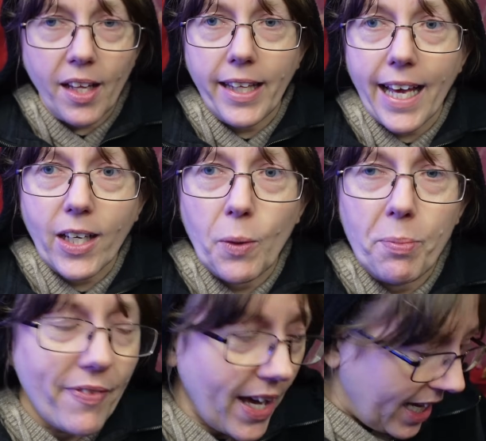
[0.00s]
Yeah, a cup
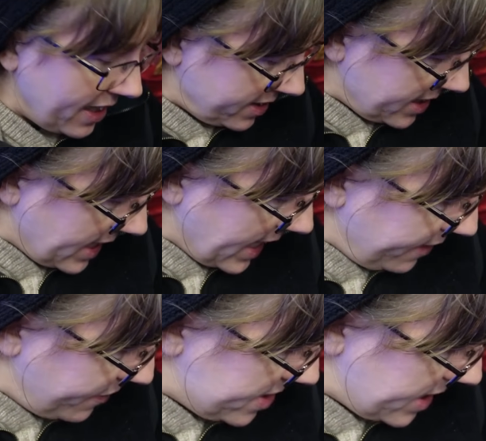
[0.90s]
of that.
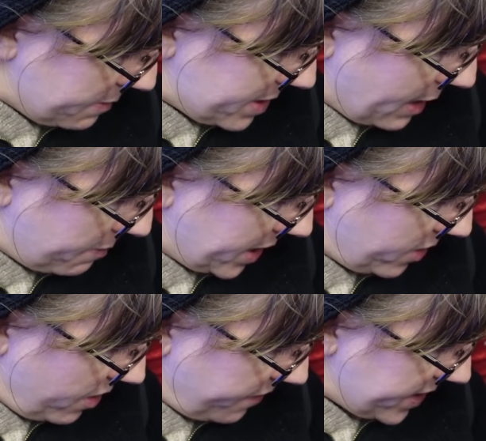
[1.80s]
Alfie seems happy
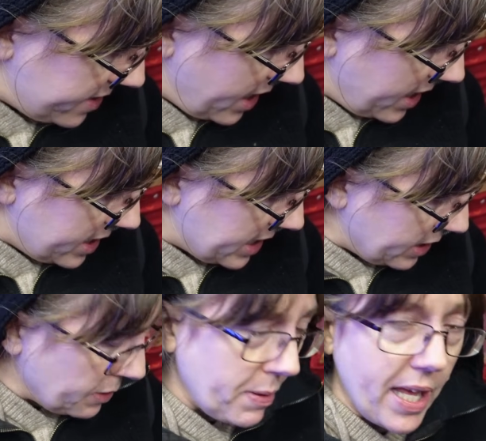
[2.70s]
enough. He's sat in his
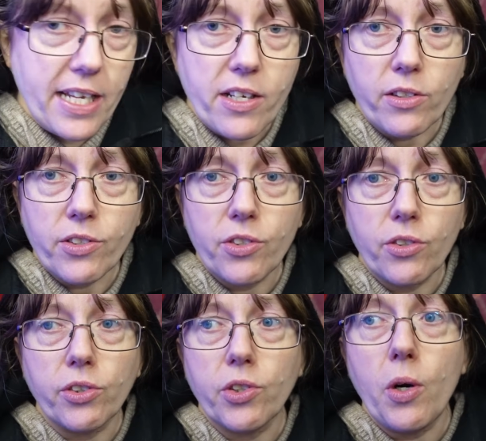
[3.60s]
little bed, all
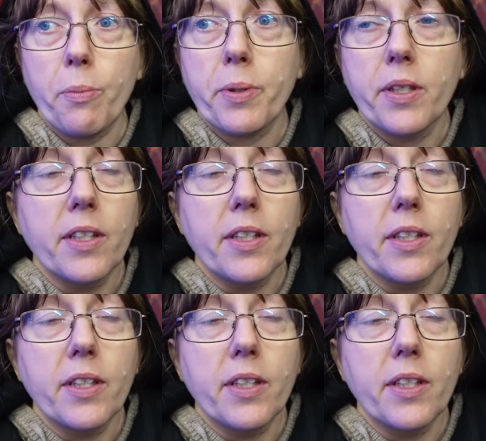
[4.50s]
snuggled up.